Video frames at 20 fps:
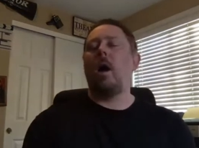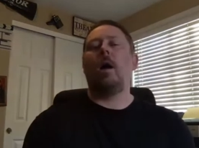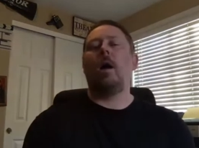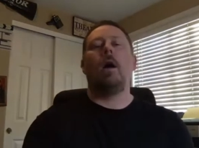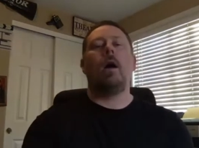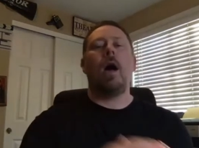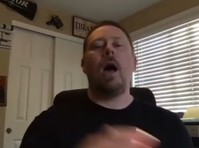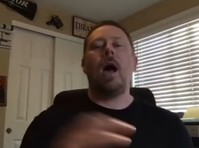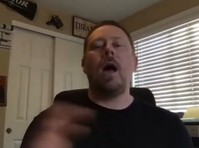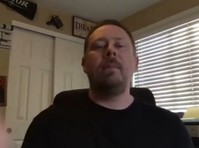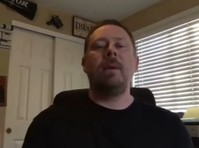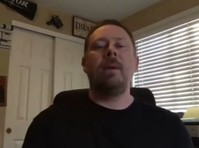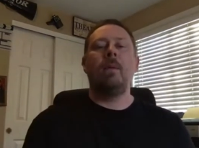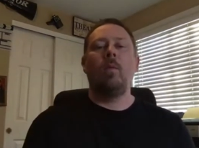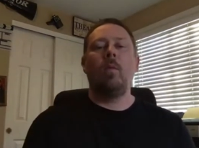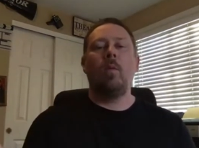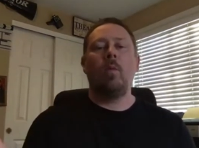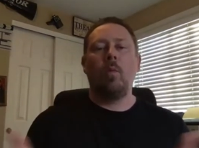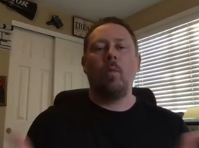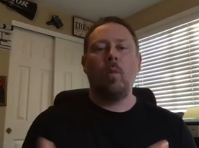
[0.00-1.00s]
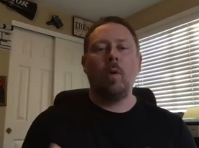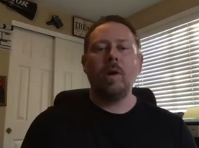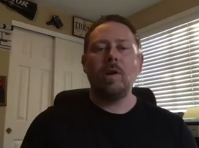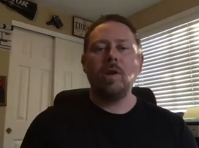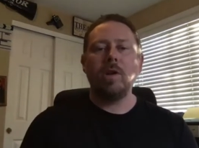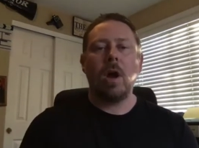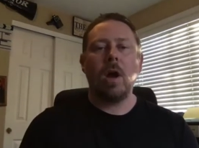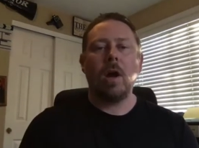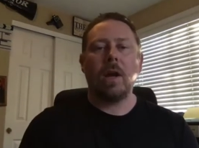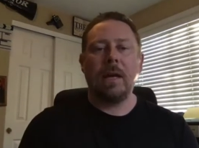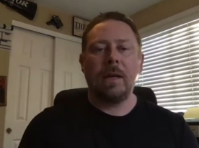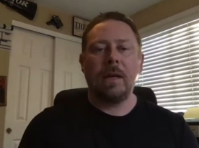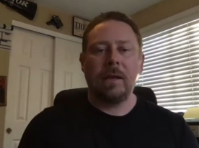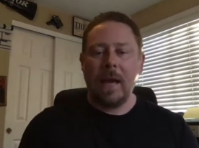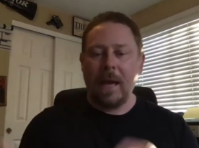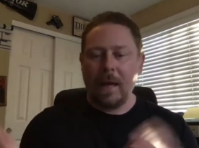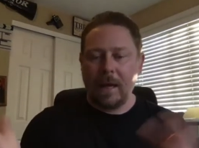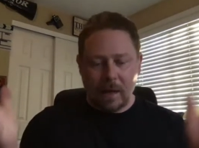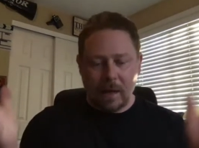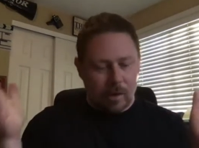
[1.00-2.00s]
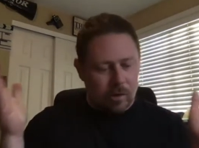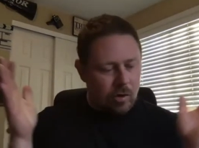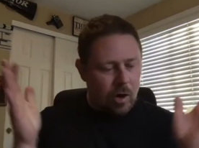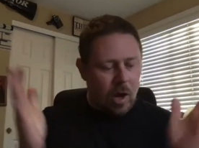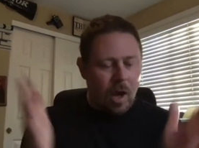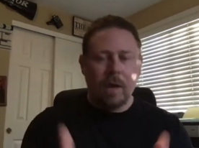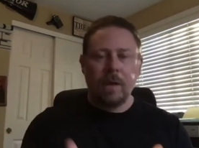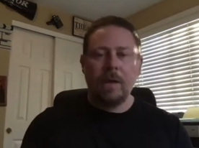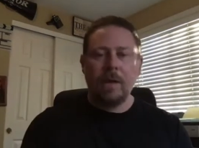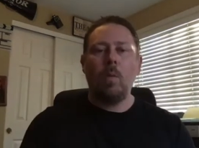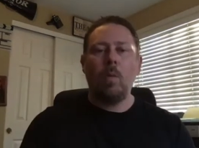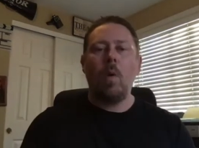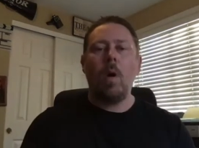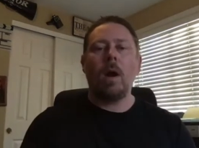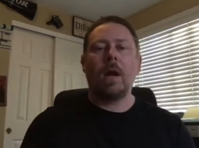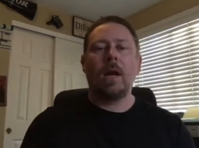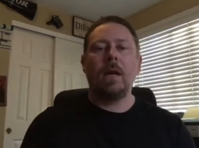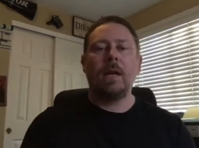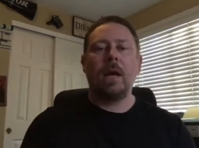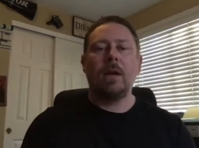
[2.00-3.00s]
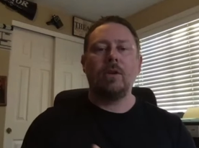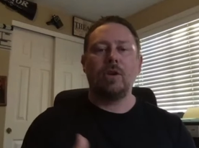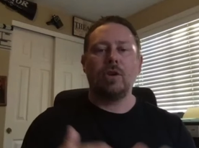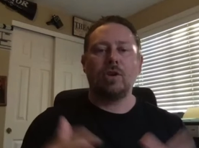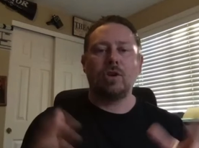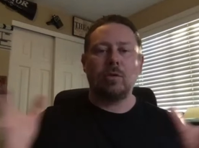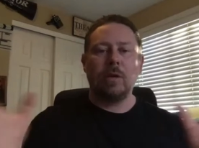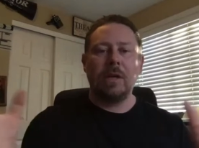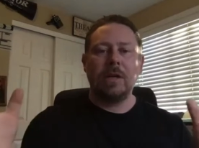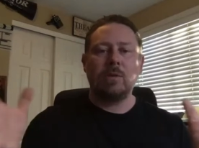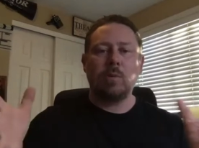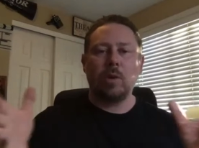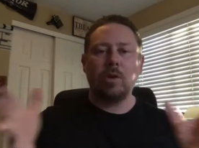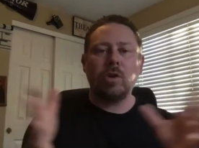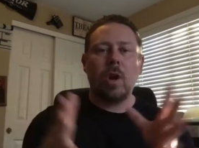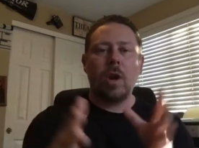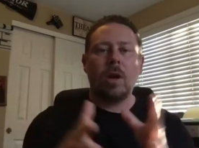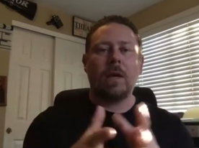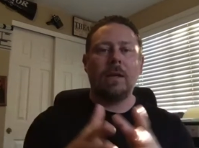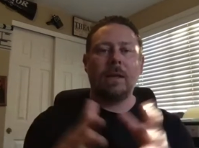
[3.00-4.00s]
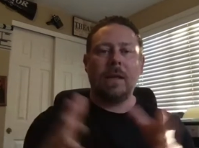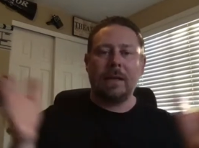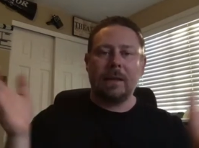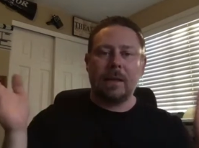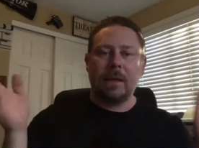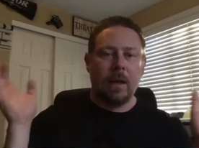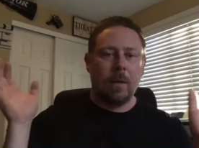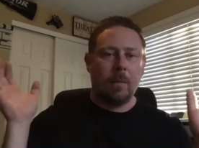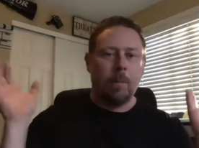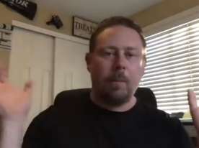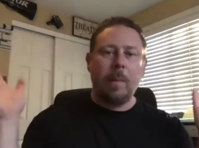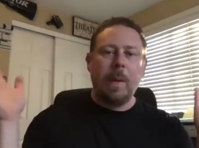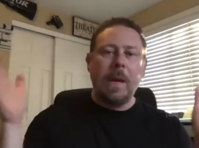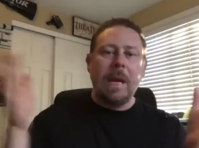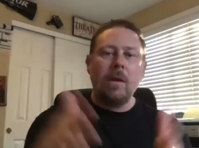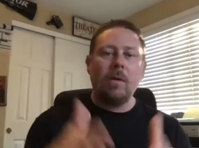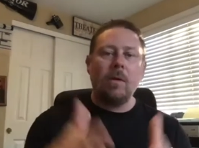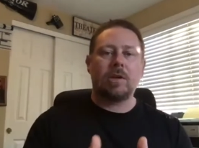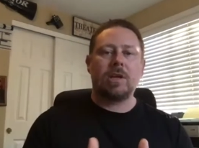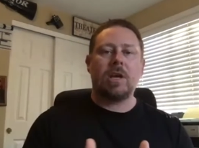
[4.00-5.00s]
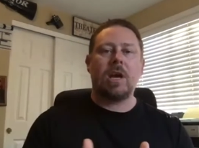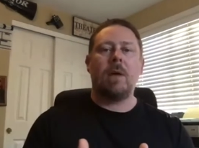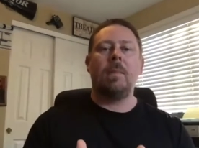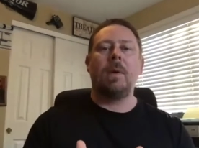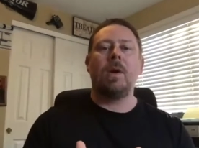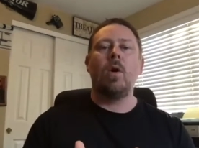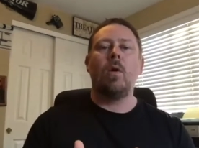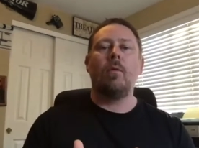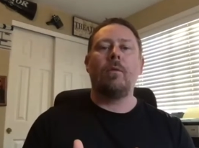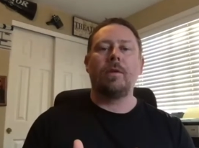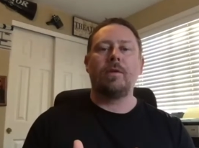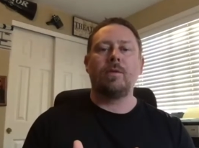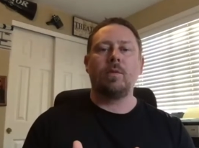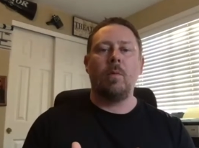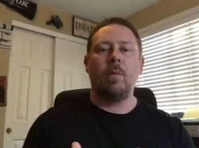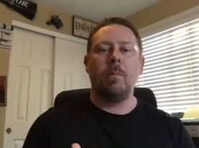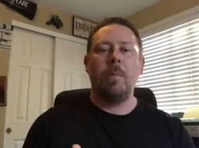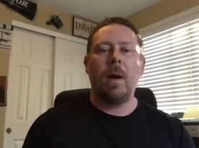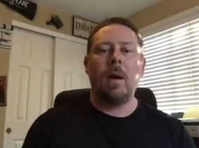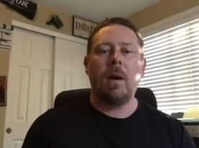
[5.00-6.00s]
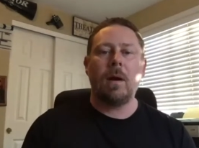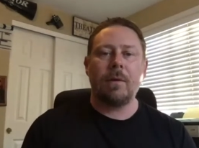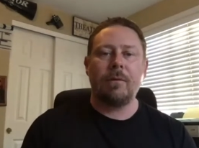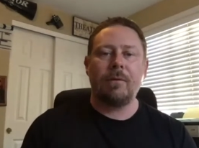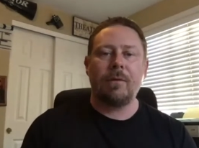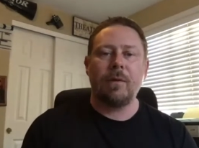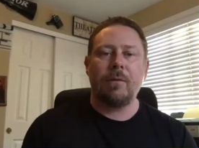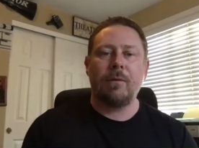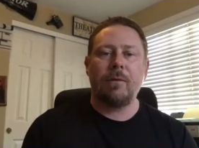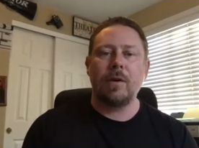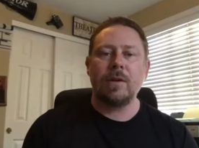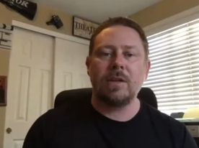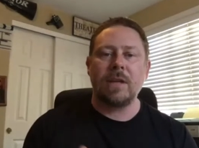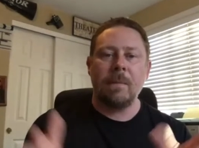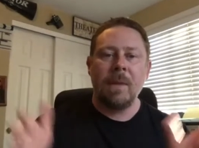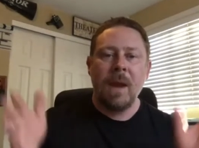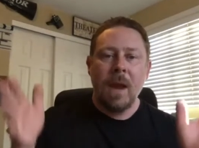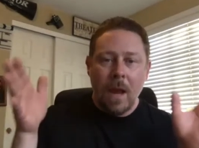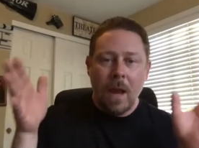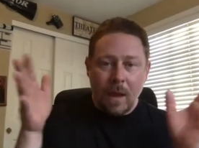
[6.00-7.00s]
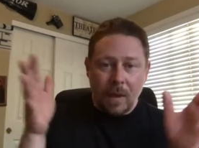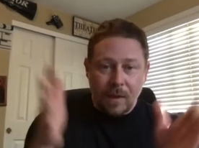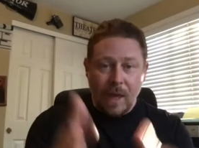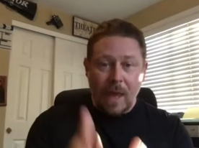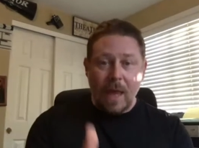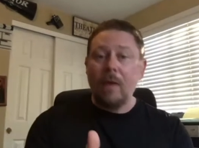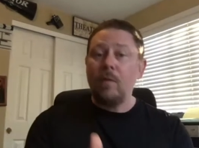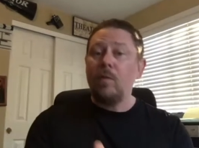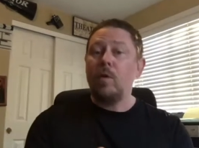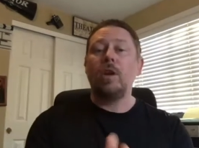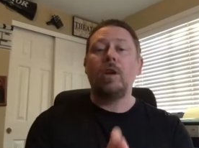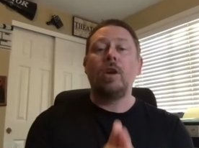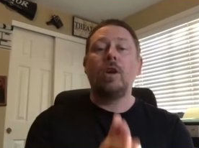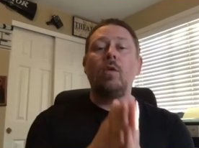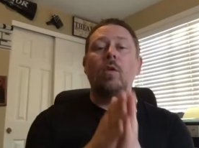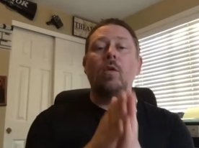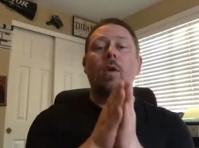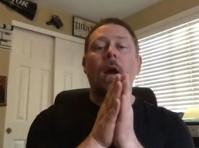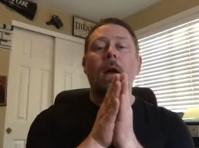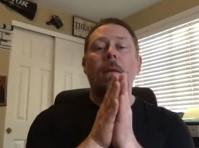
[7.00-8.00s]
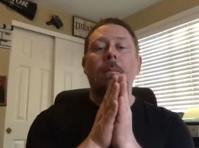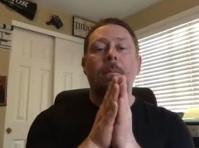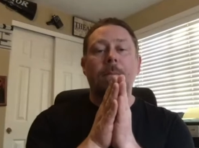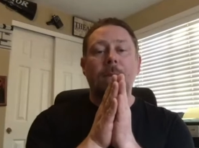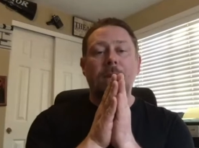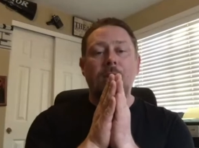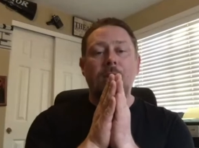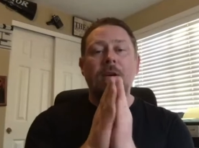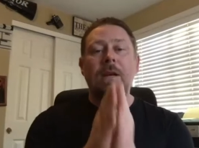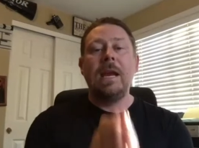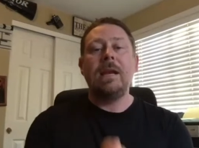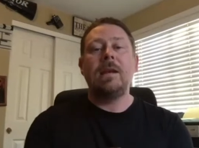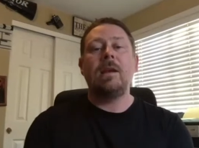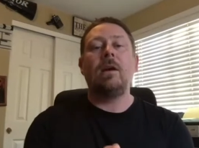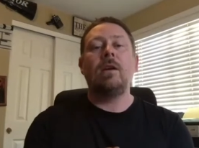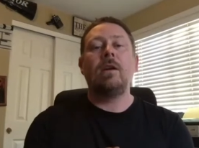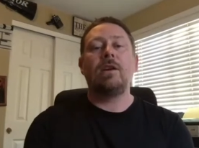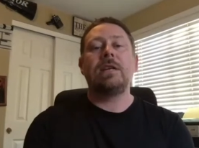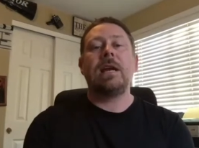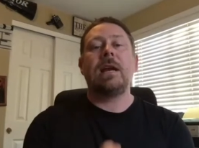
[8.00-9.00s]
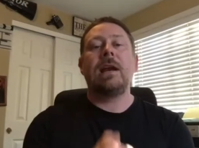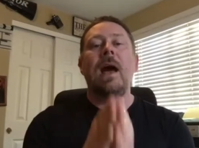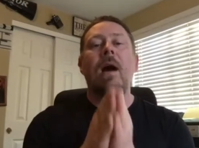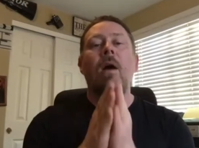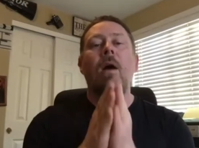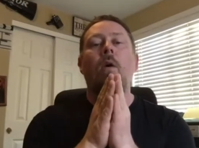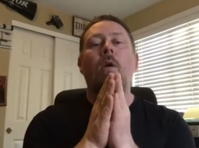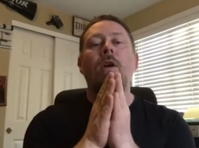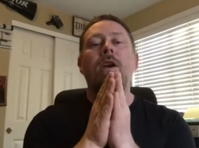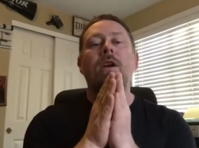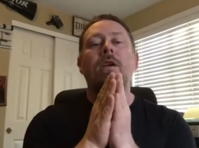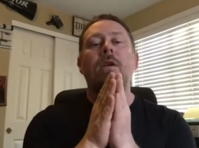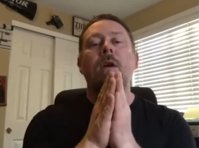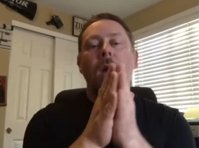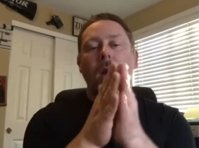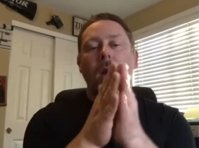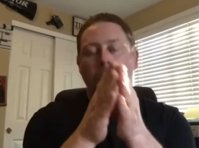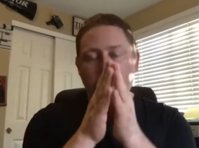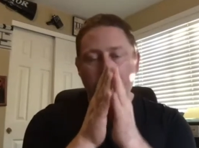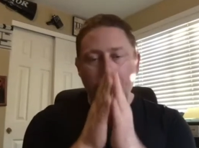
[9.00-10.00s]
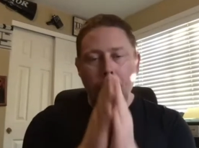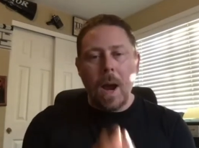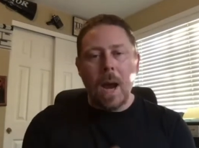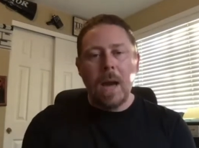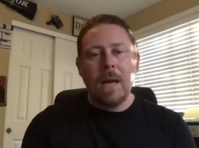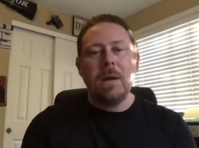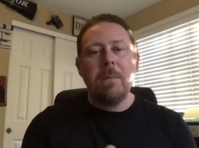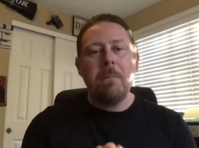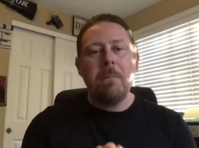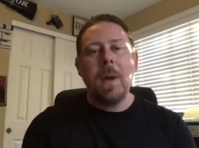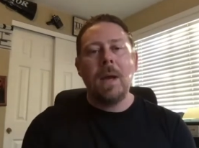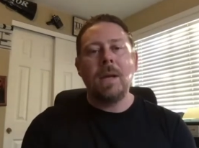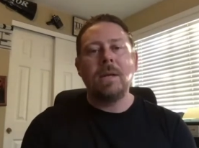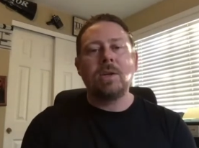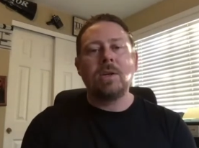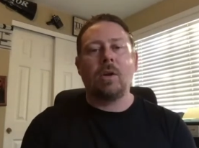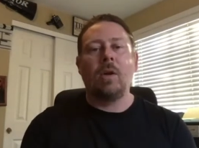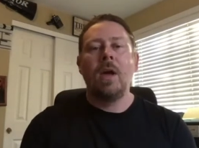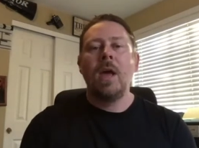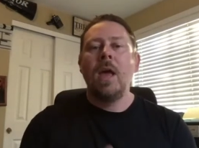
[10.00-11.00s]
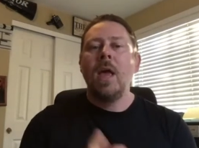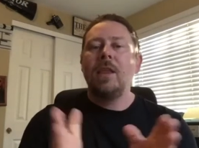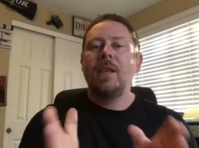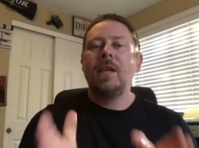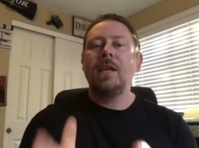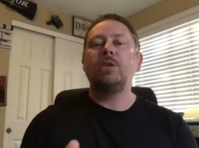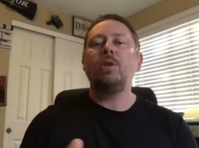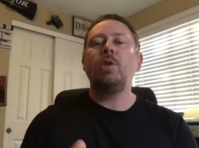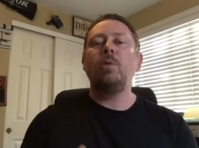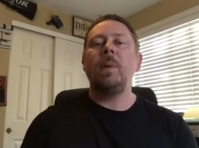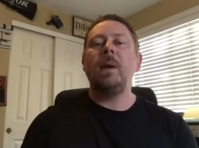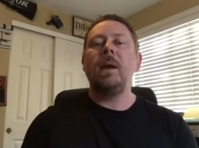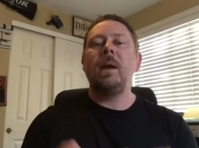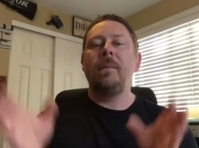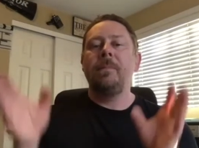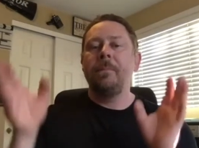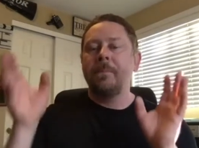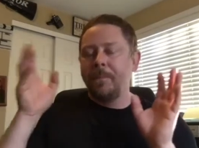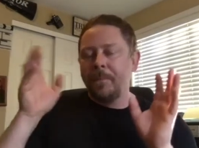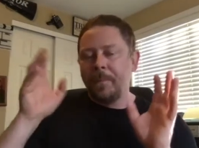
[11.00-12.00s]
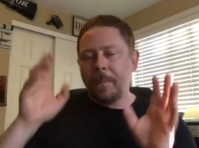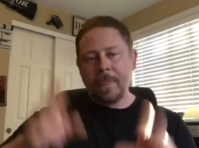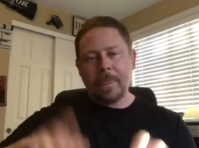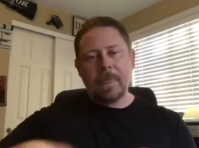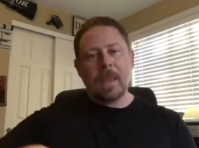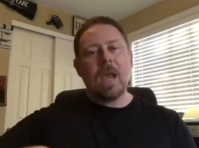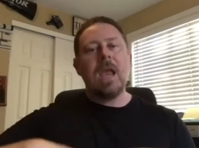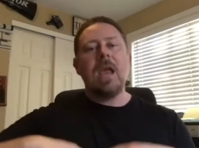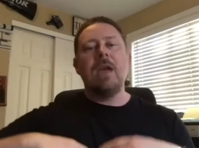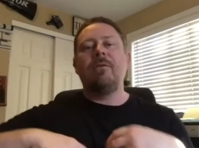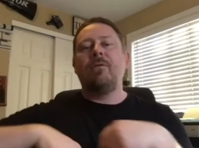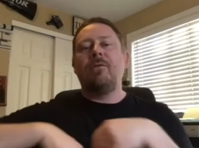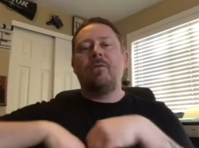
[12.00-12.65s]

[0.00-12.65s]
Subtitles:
I mean, we're talking like Gandhi walking down the streets. We're talking like the Beatles coming over to America for the first time. You need to understand how monumental this would be to